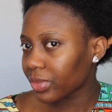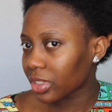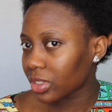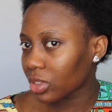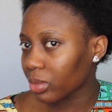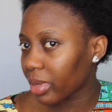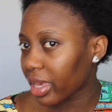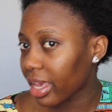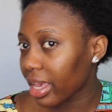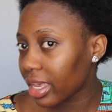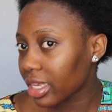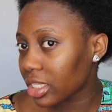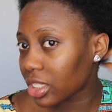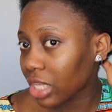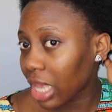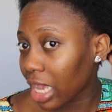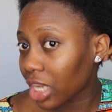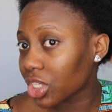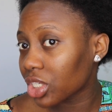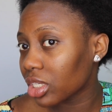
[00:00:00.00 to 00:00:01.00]
So my hair is
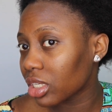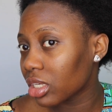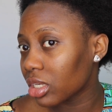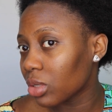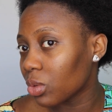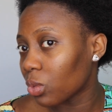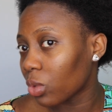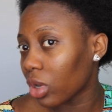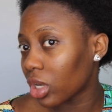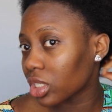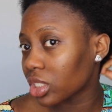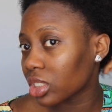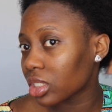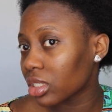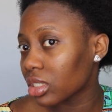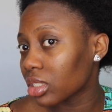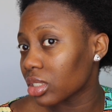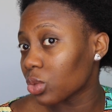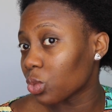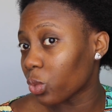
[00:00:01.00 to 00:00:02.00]
actually washed,
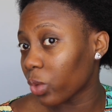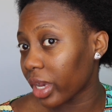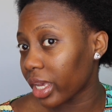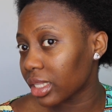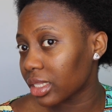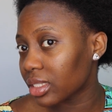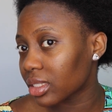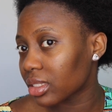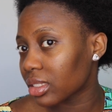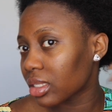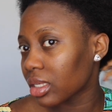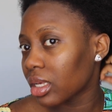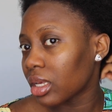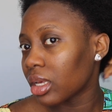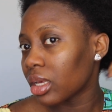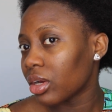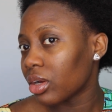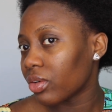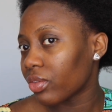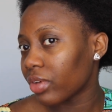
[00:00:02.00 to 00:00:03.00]
is wet
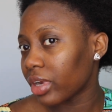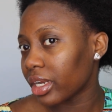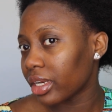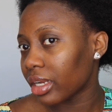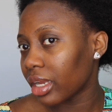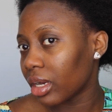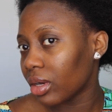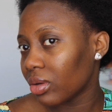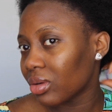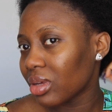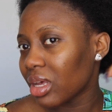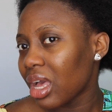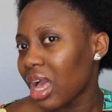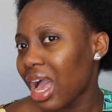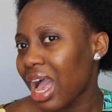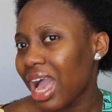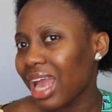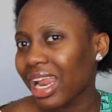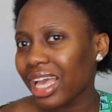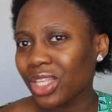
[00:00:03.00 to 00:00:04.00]
right now.
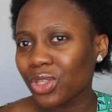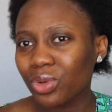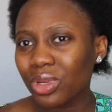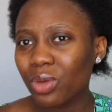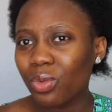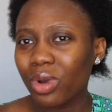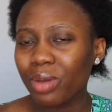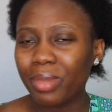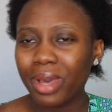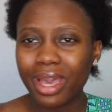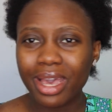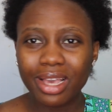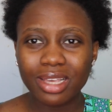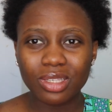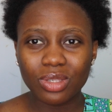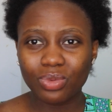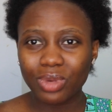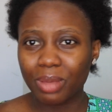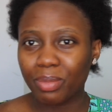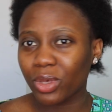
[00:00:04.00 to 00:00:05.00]
I like doing it when my hair
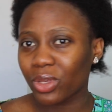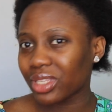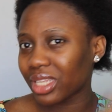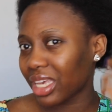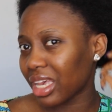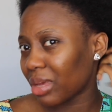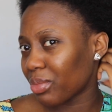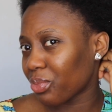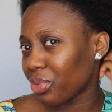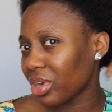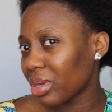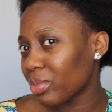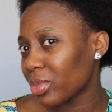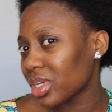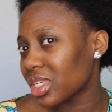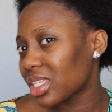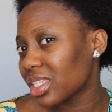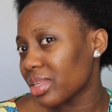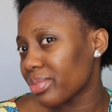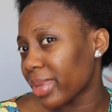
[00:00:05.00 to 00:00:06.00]
is wet because I can pretty
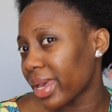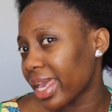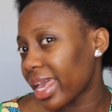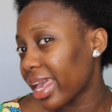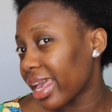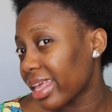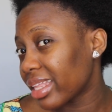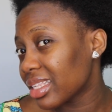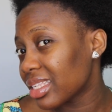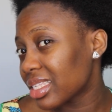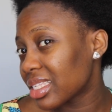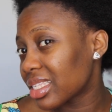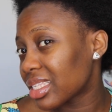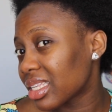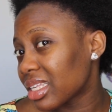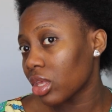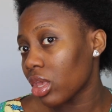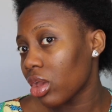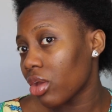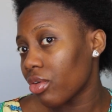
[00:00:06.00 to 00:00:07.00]
much see my ends
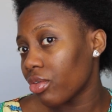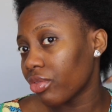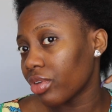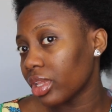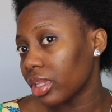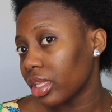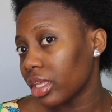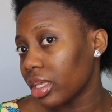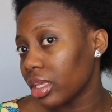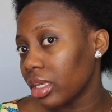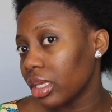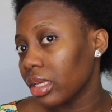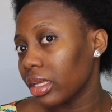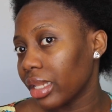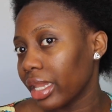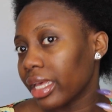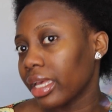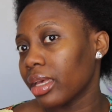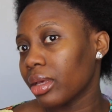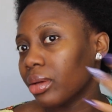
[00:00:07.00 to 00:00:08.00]
really
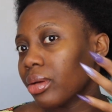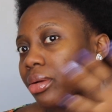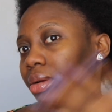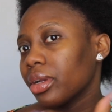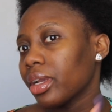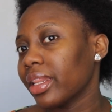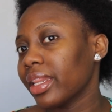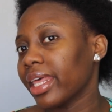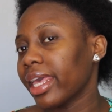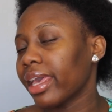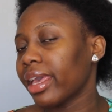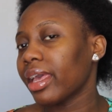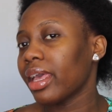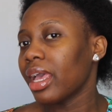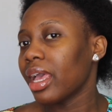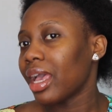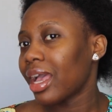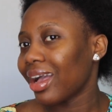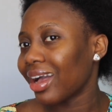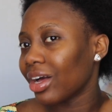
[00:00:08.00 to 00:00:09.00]
like clear
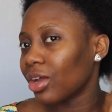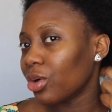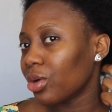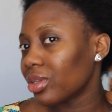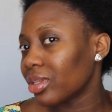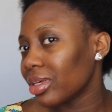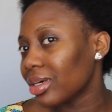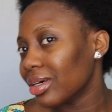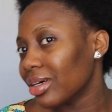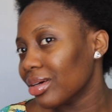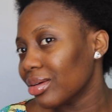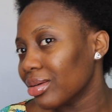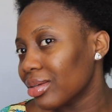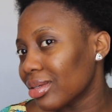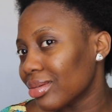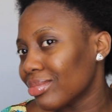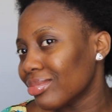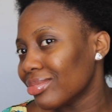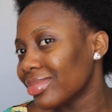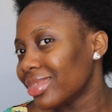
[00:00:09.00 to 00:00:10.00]
and all the
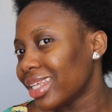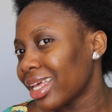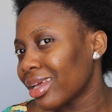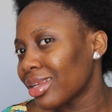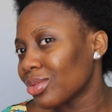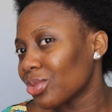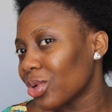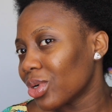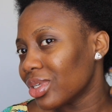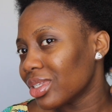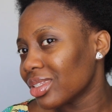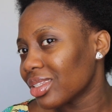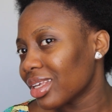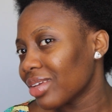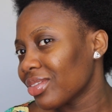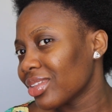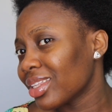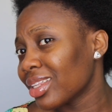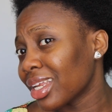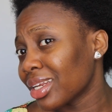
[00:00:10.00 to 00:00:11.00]
dead ones,
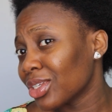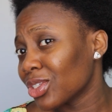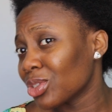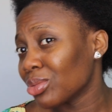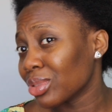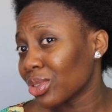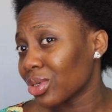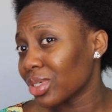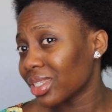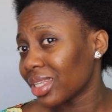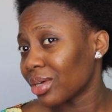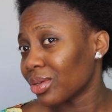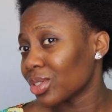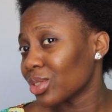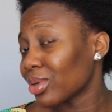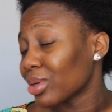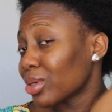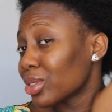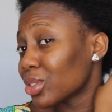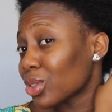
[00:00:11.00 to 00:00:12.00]
everything that needs to be cut out.
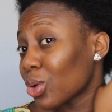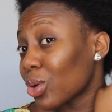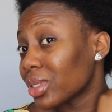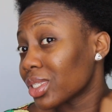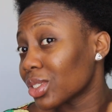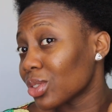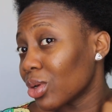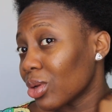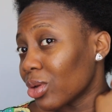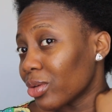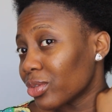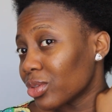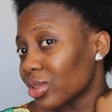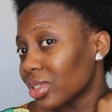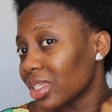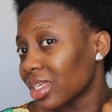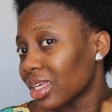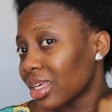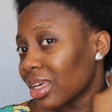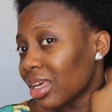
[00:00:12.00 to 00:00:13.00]
So I'm going to cut it all off
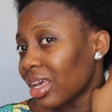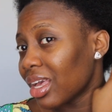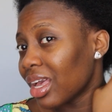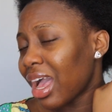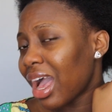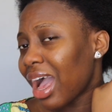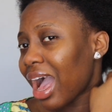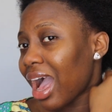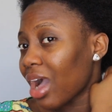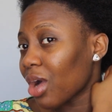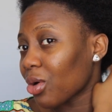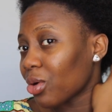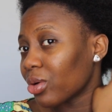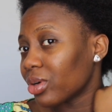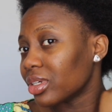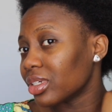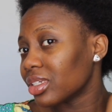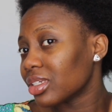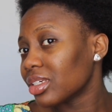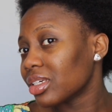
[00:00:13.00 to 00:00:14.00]
today. Ah,
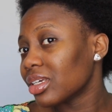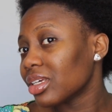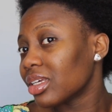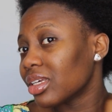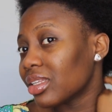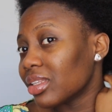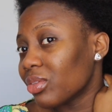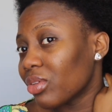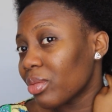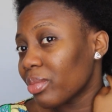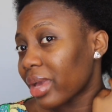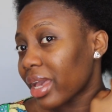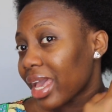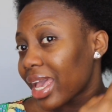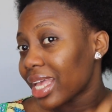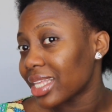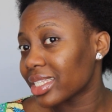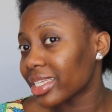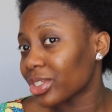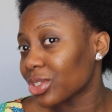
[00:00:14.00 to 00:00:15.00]
God. The way my
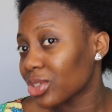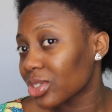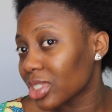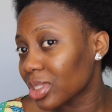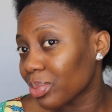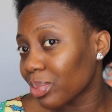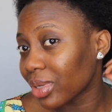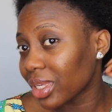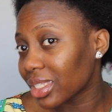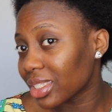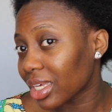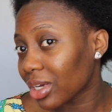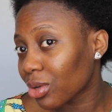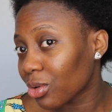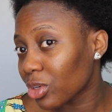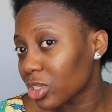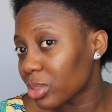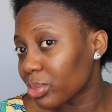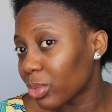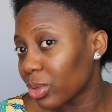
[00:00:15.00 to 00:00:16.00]
ends are just split
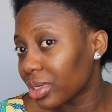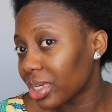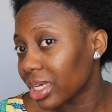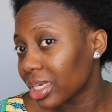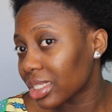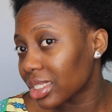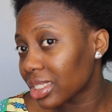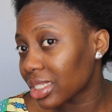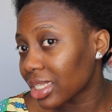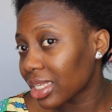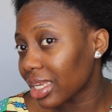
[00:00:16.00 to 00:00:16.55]
across borders.